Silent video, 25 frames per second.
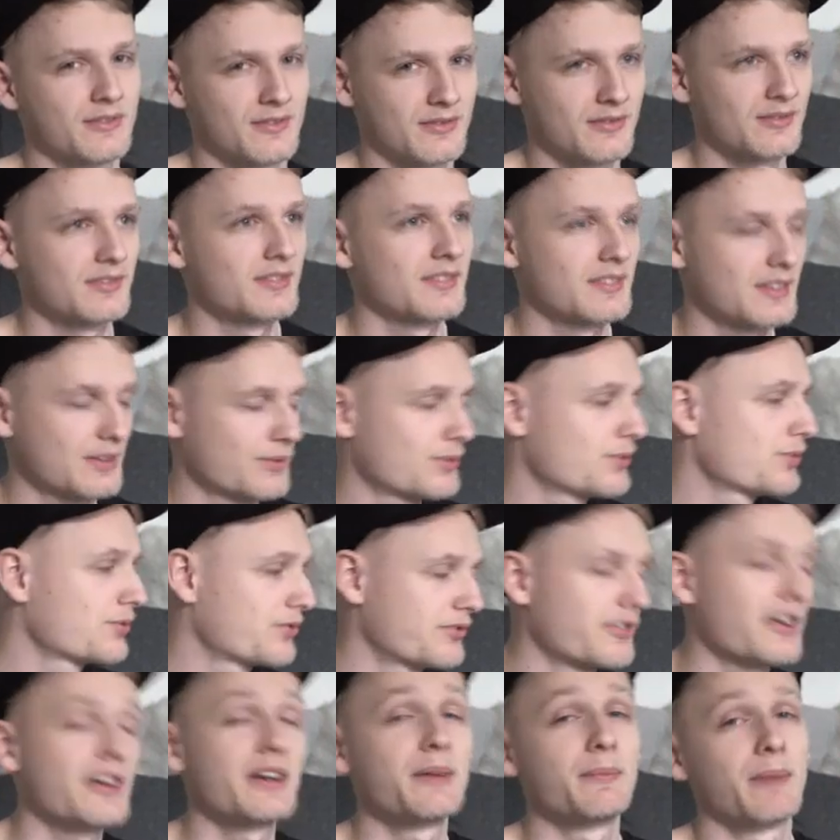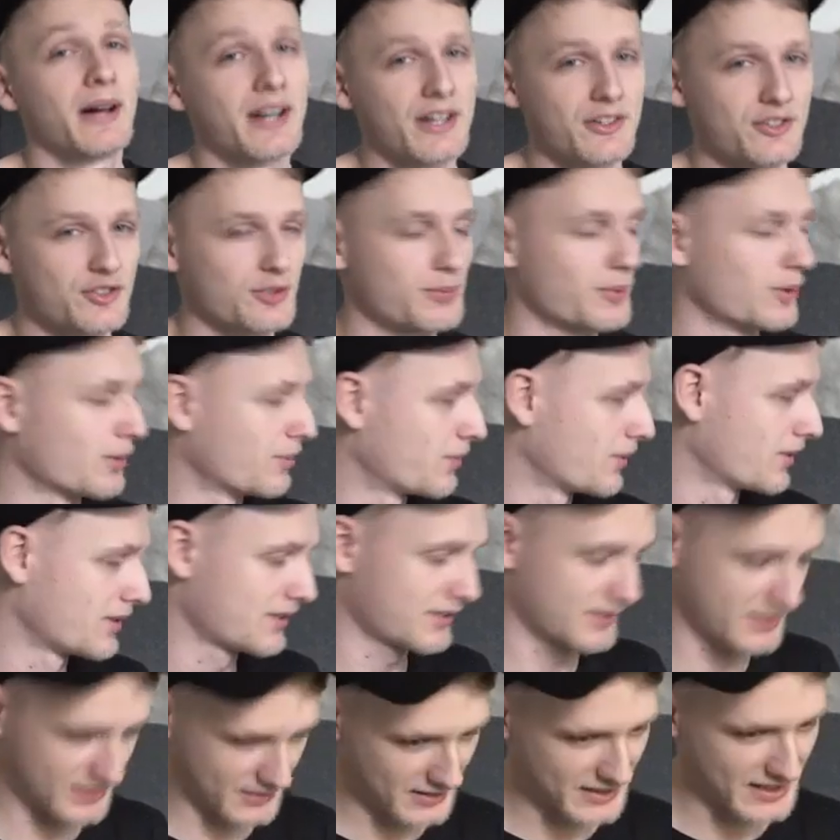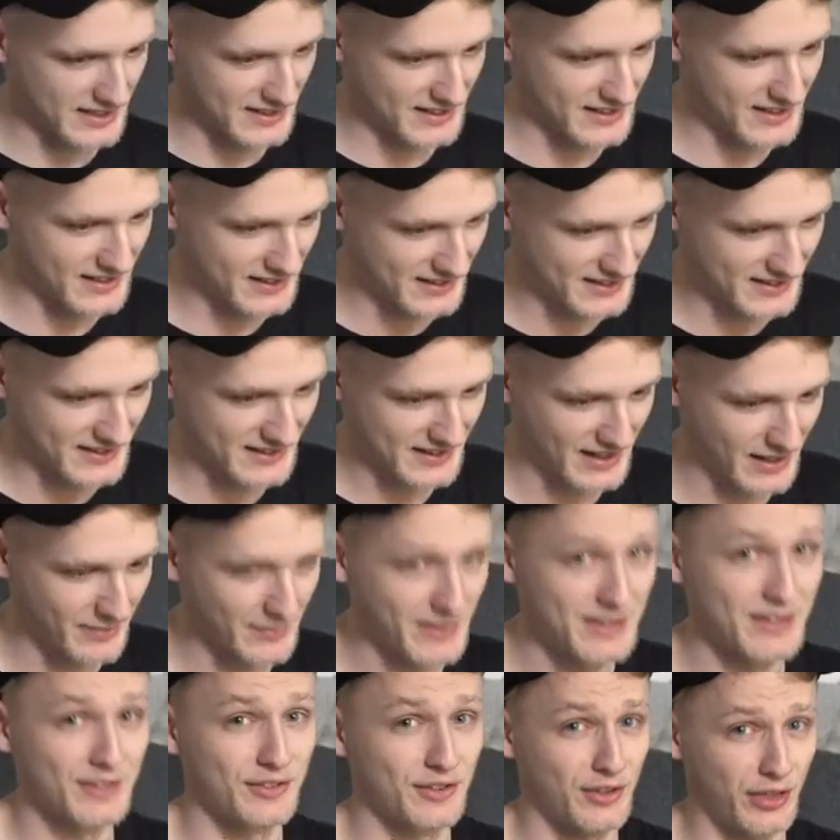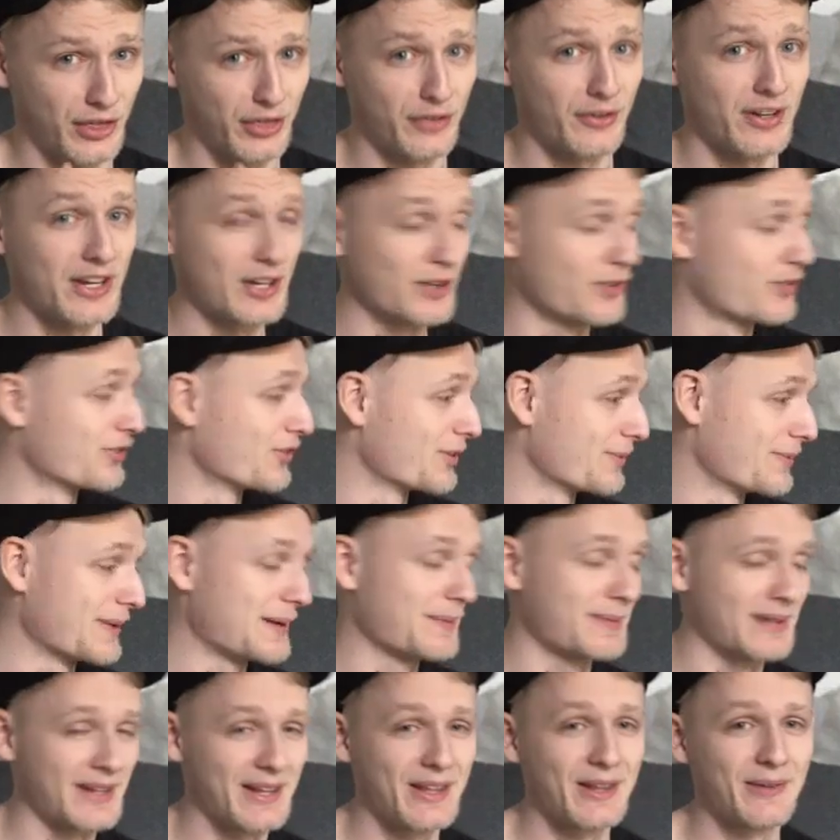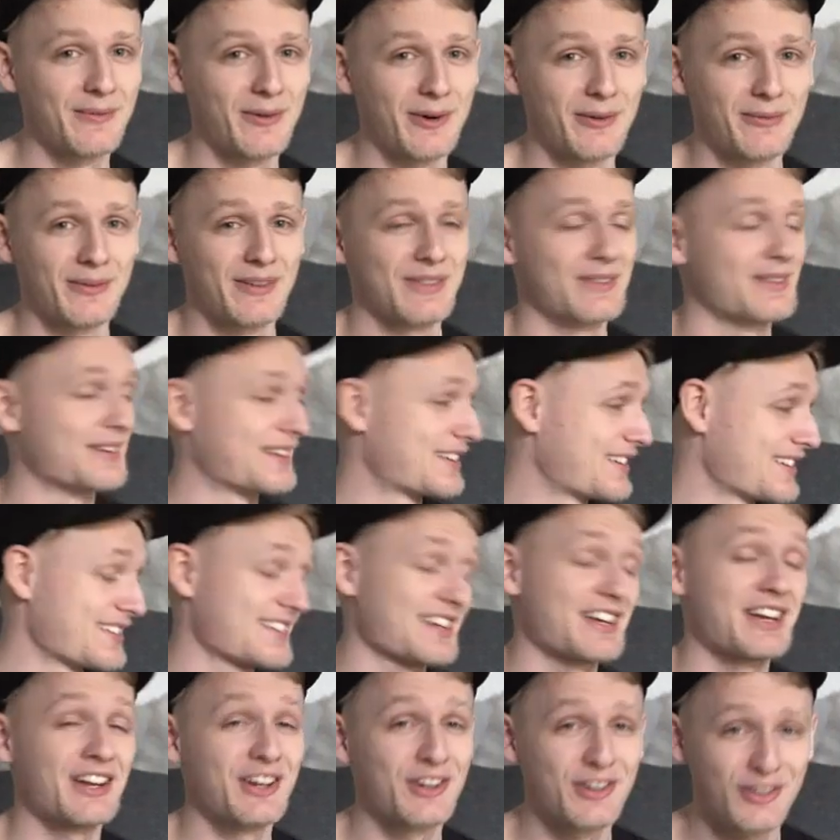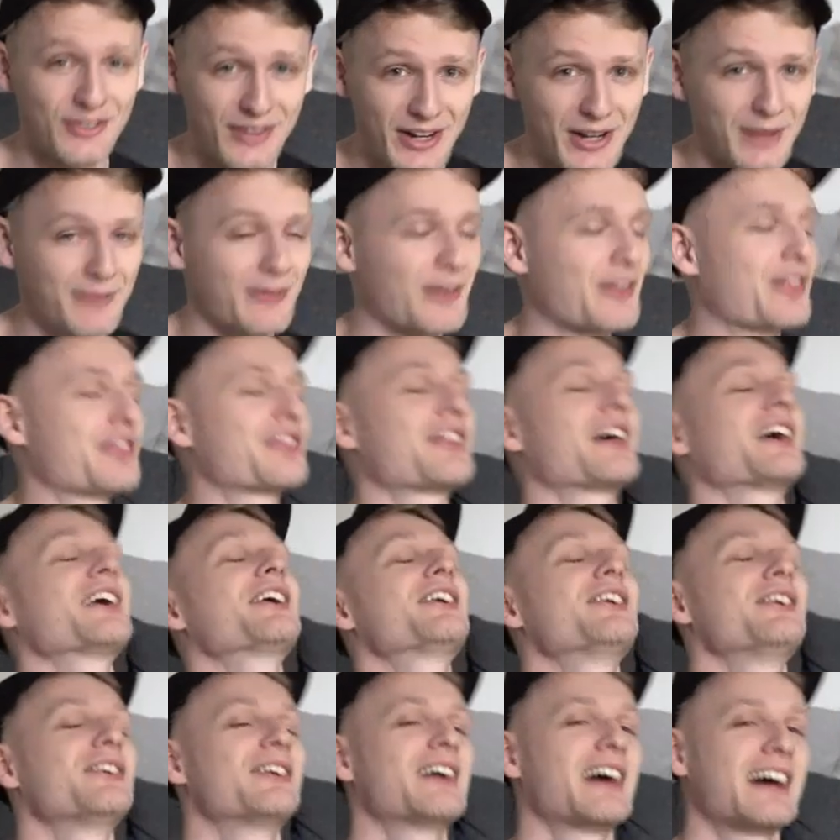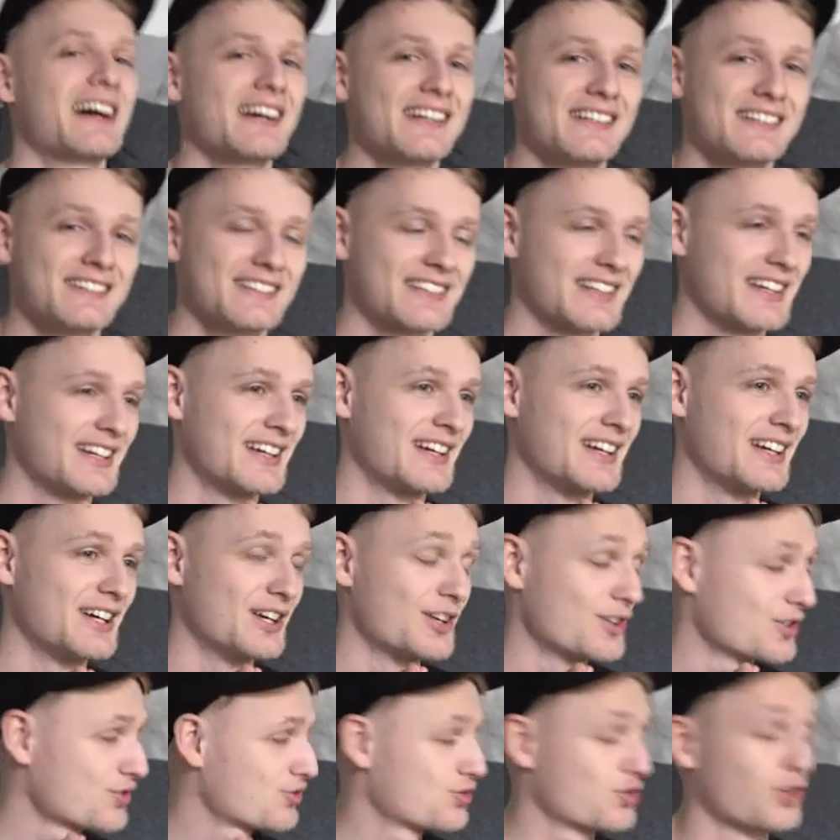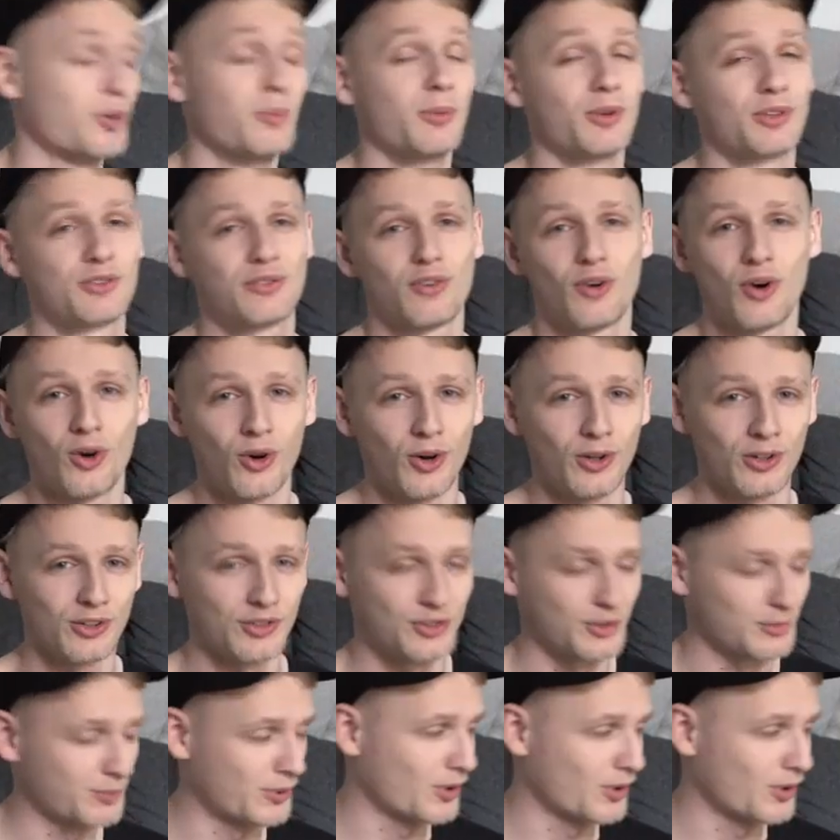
But this is, I mean, there's 300 people in at the moment, which is incredible. Thank you guys so much for all the support